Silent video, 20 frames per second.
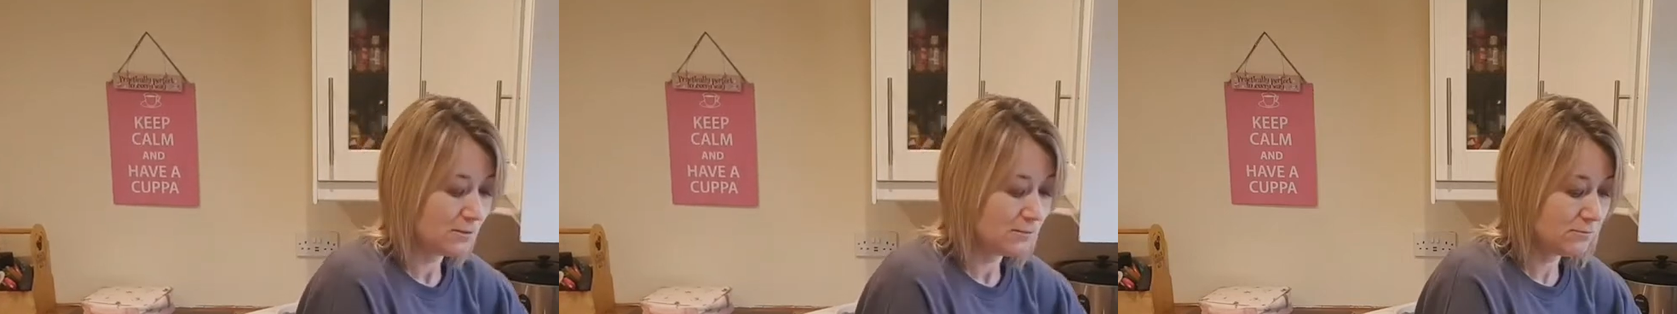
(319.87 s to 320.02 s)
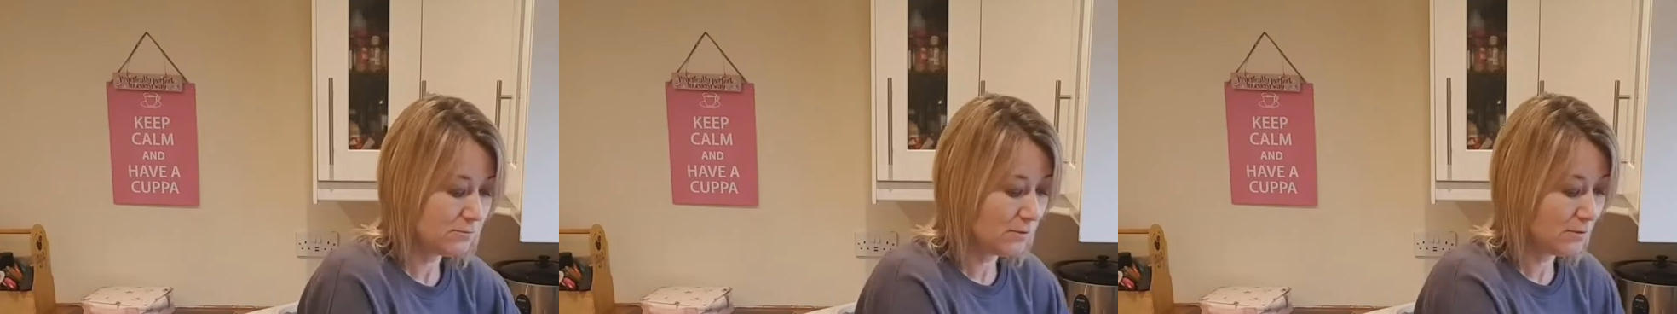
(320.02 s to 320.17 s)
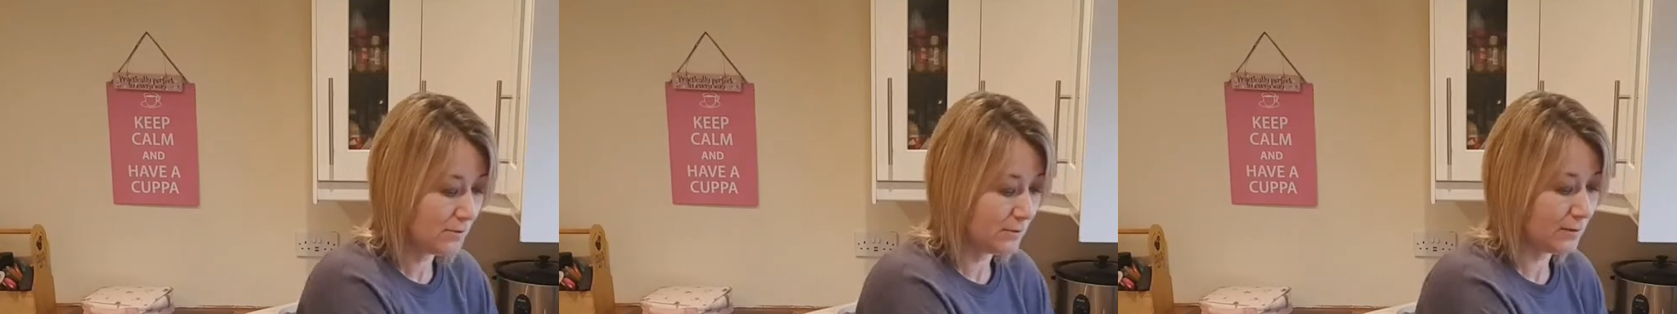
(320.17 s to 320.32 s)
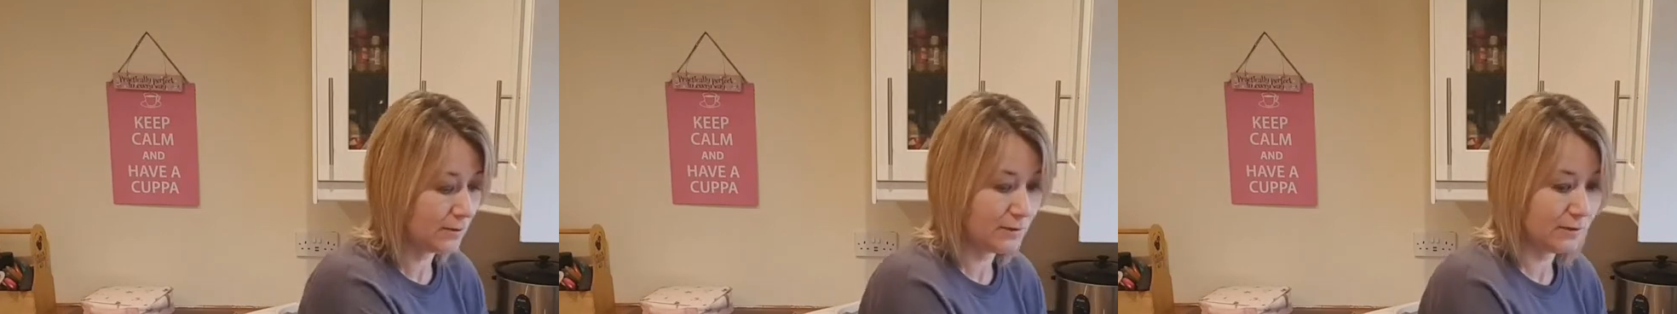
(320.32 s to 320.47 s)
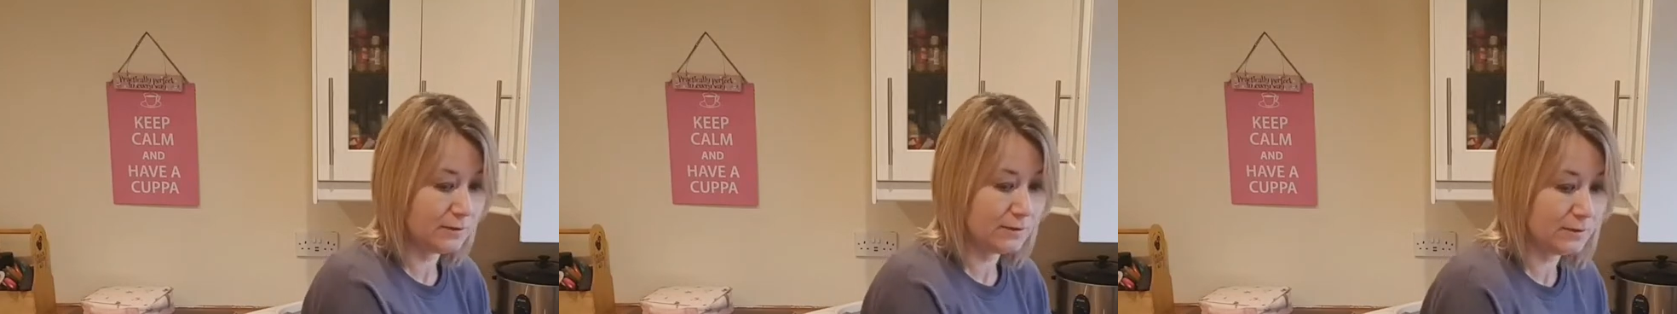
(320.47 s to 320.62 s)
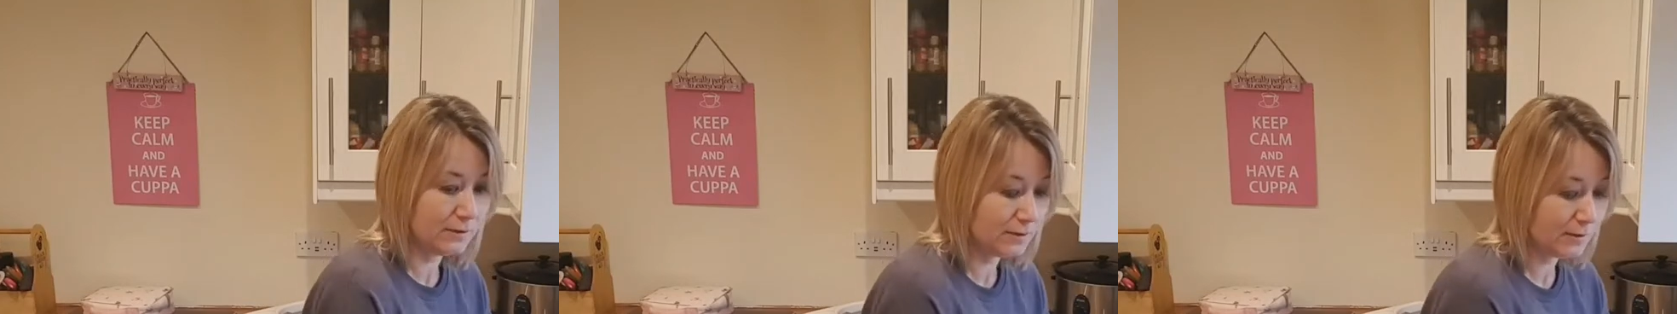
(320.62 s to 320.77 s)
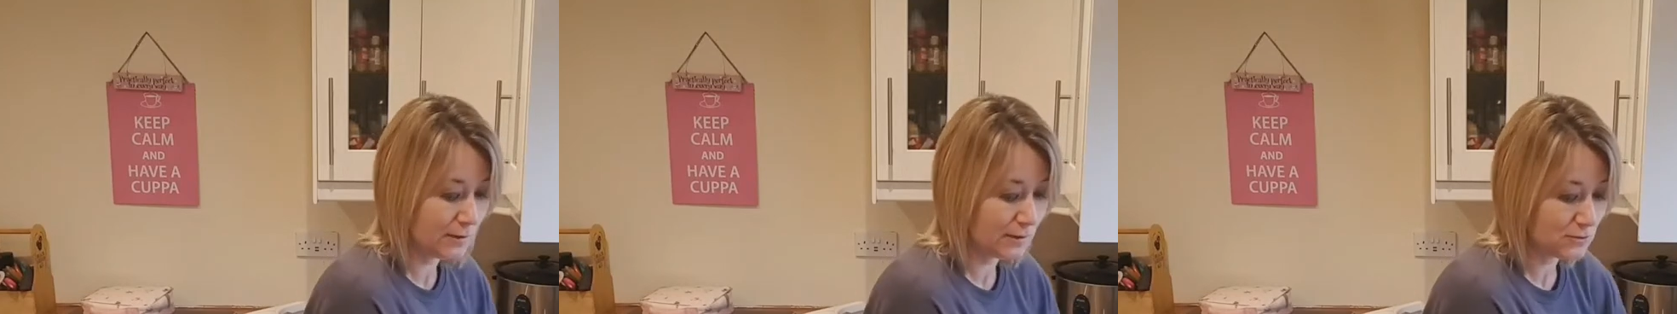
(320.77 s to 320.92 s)
Right,
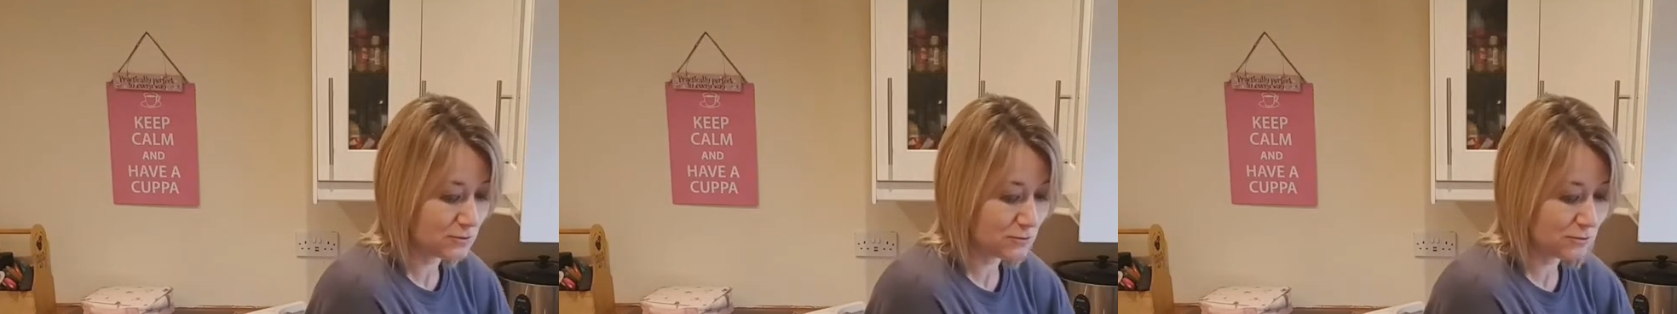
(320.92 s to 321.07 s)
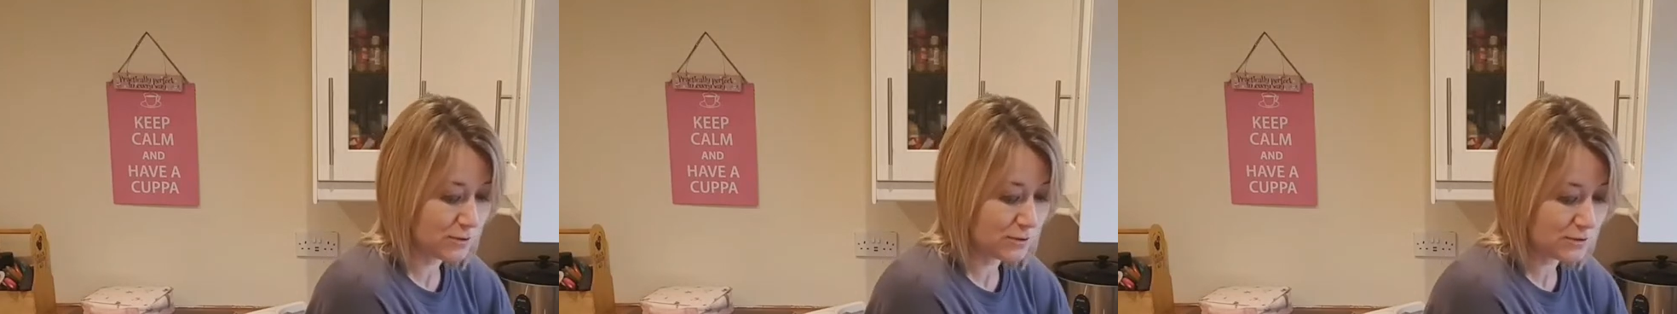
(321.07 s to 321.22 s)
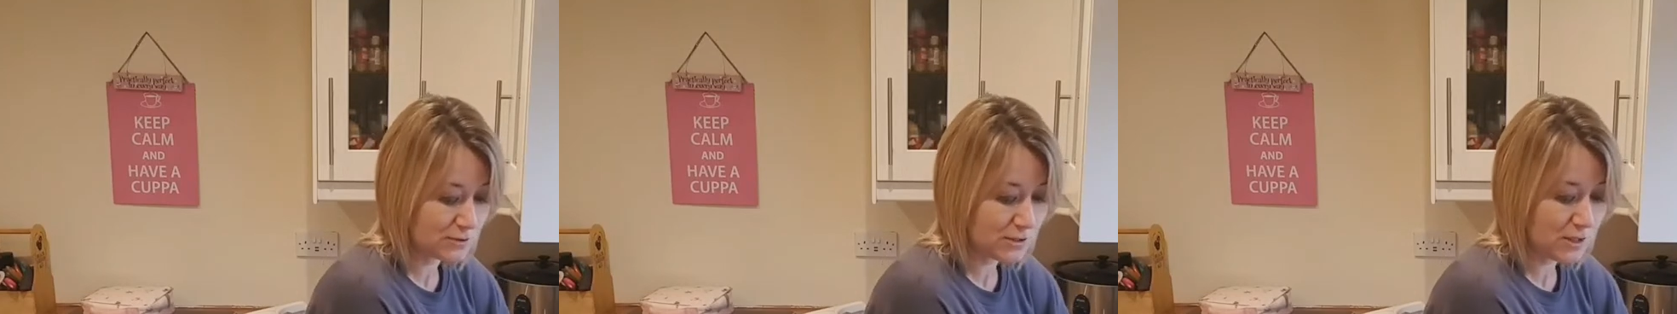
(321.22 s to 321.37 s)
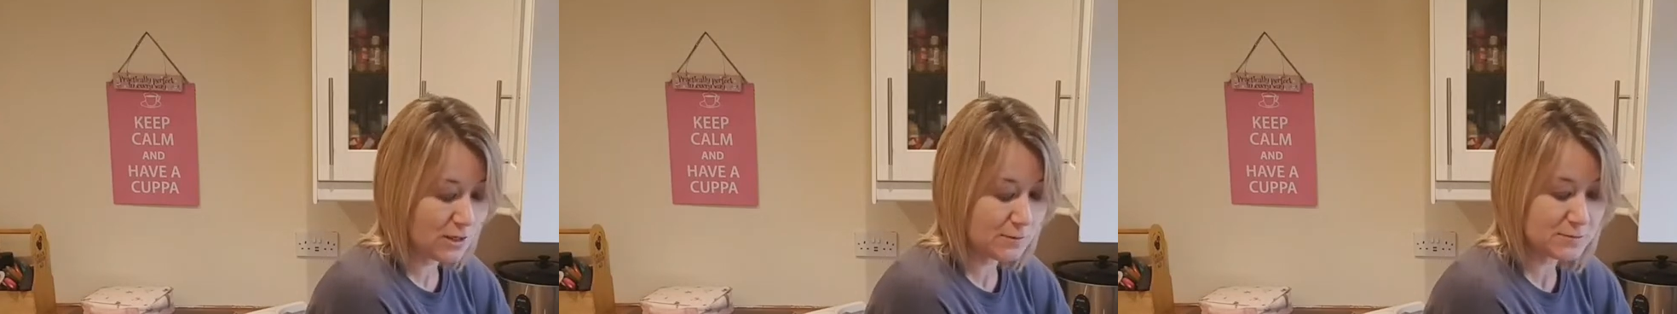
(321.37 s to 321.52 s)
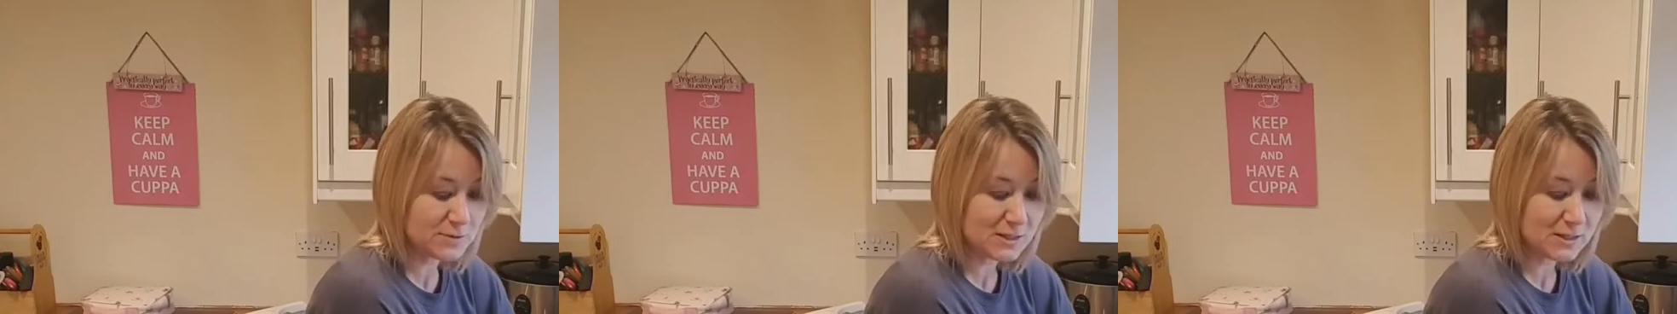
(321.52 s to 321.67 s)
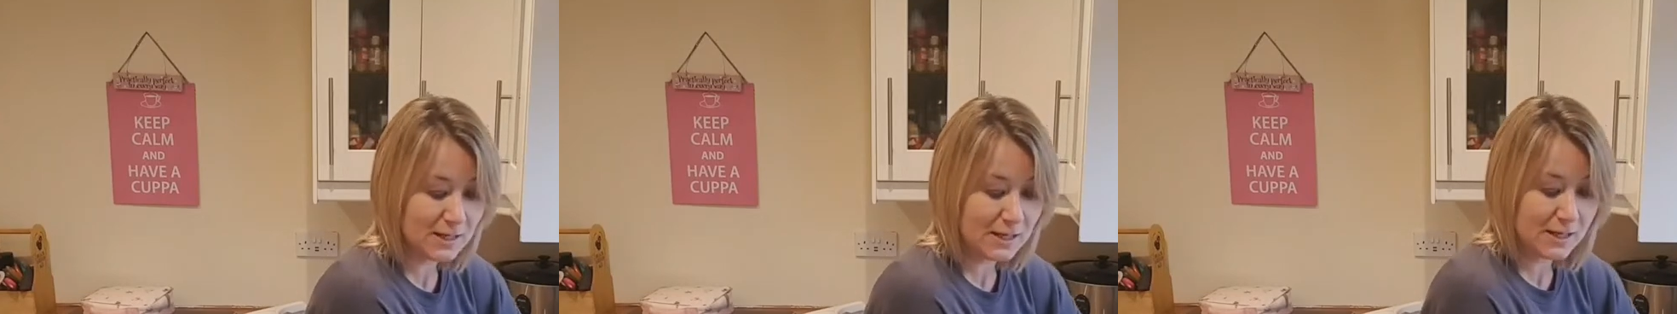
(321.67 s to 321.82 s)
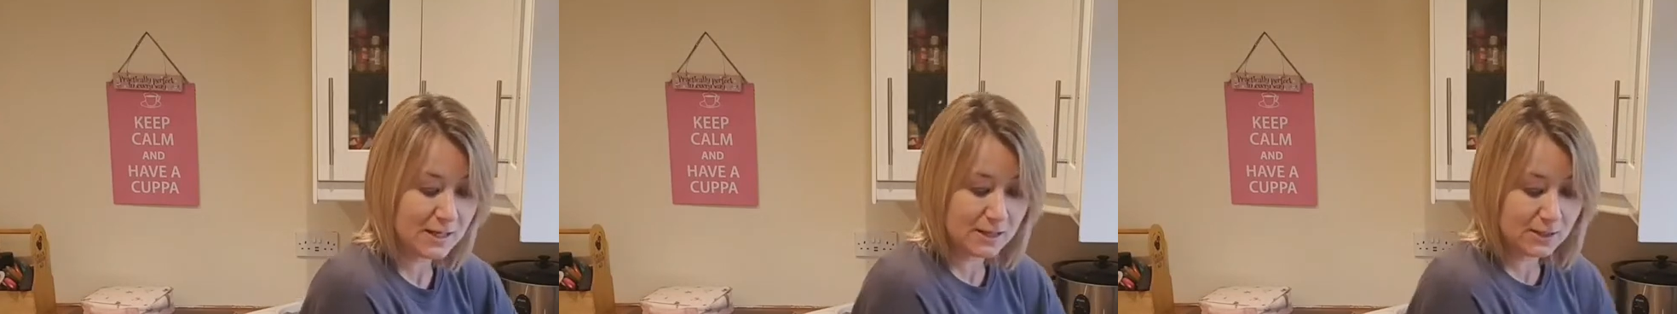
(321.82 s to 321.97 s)
so all those cups
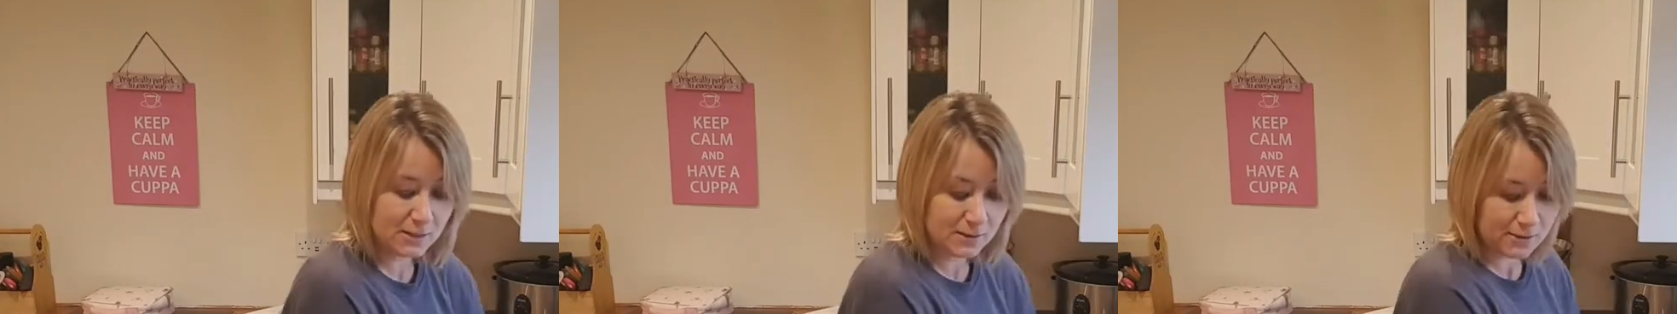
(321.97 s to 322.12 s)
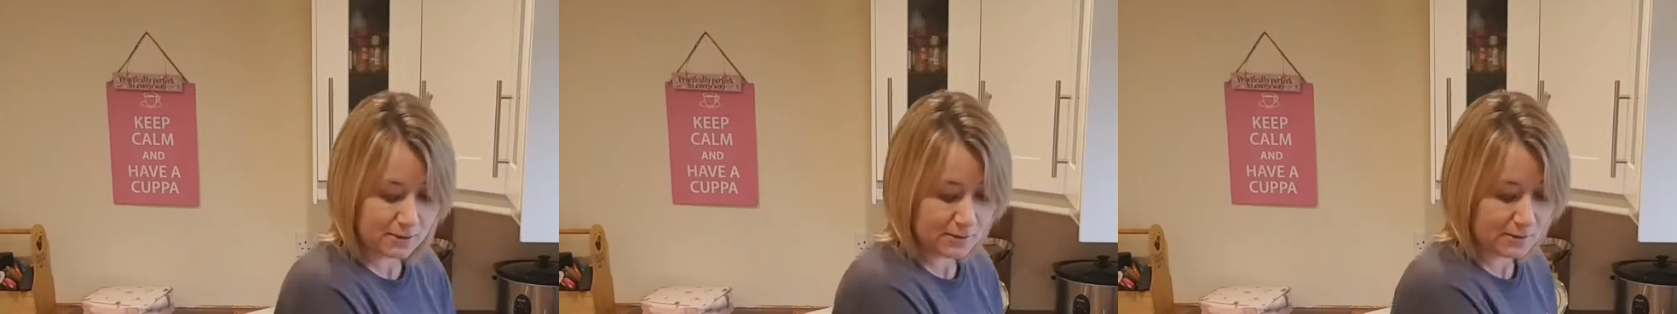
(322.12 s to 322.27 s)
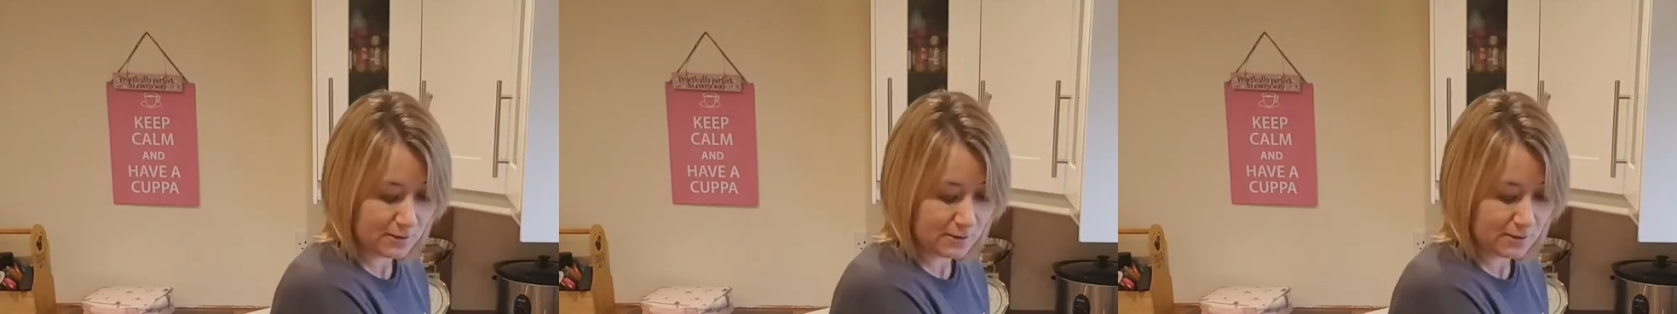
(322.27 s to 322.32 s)
clean.